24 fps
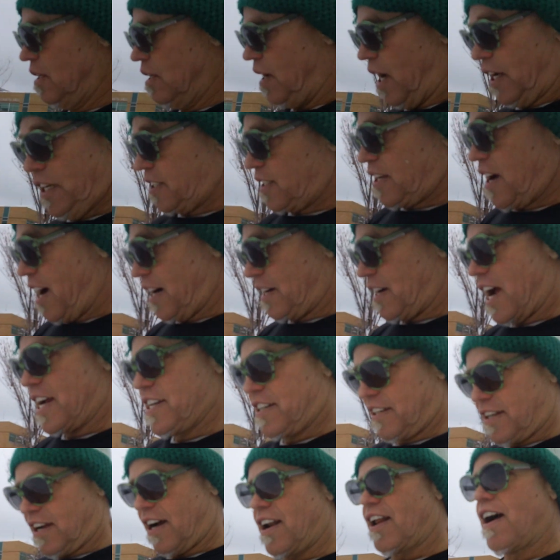I just talked, I
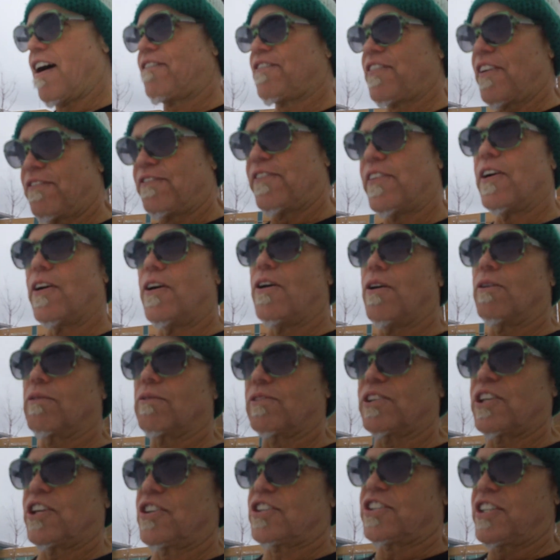just got off the phone
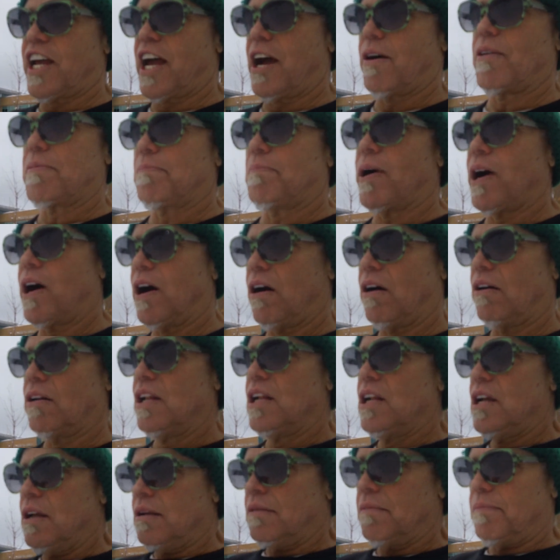just now with Paul.
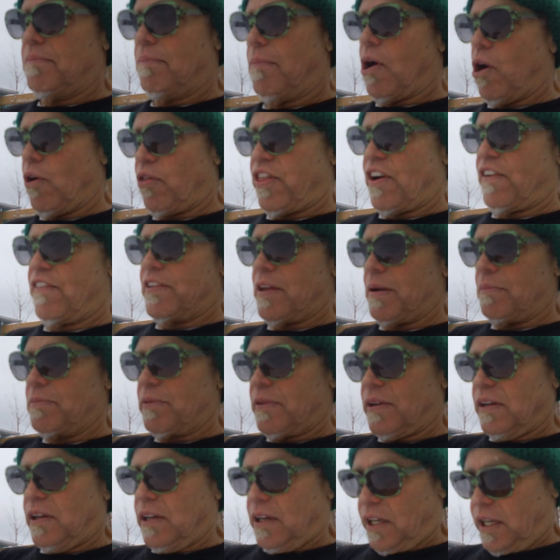Both of them
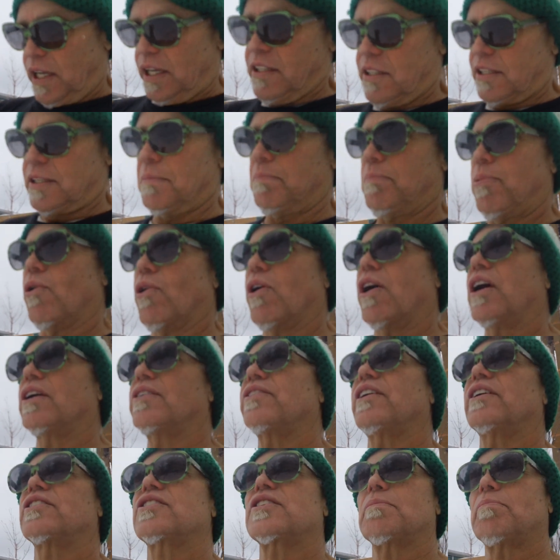in support,
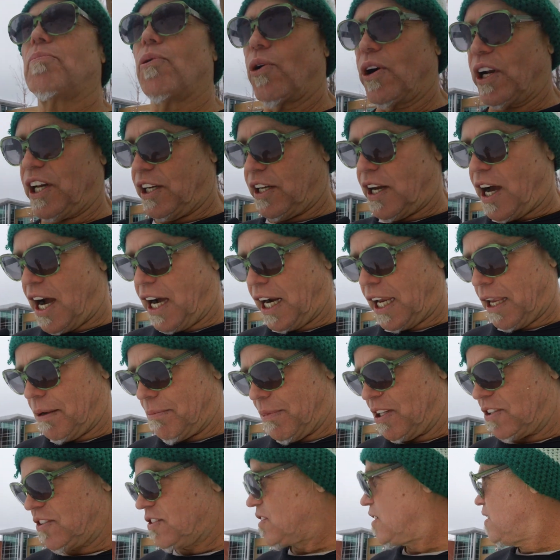they're supporting
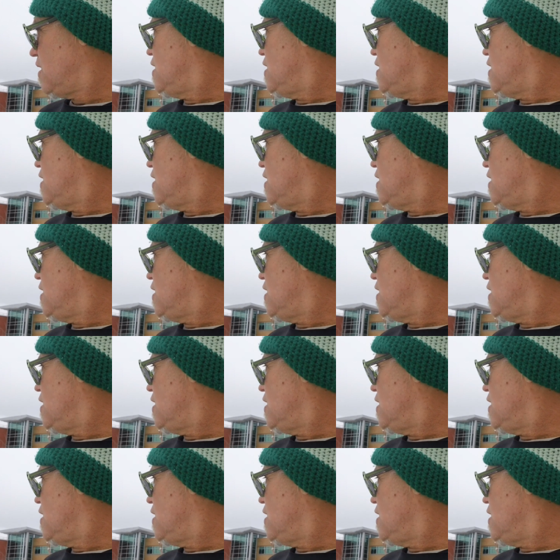documents.